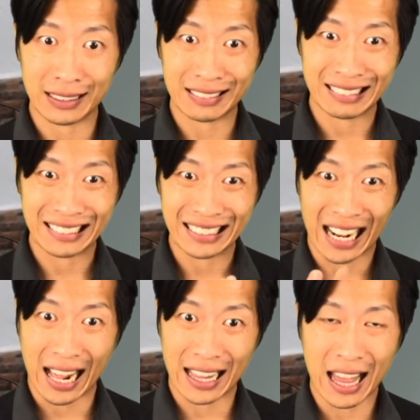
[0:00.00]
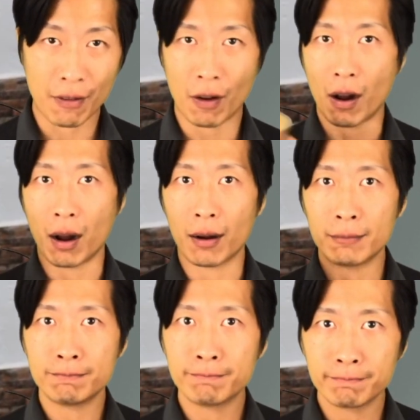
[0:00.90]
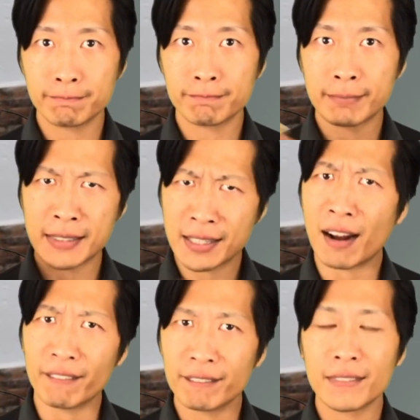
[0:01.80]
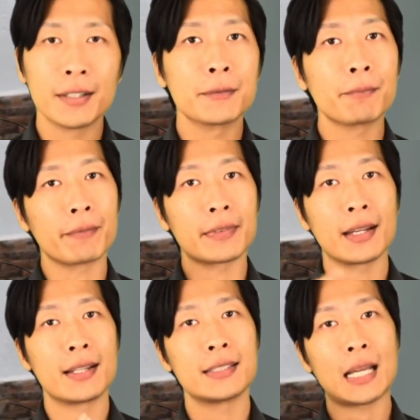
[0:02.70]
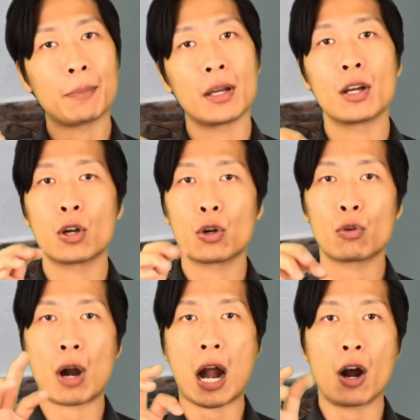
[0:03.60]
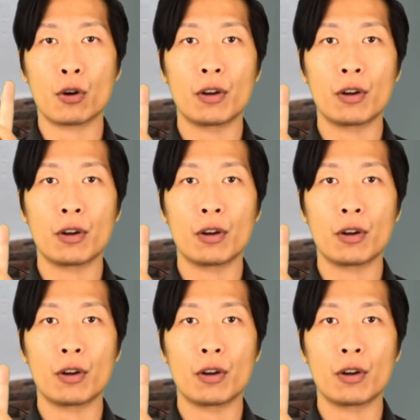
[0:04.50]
there have trouble keeping the little plants alive in the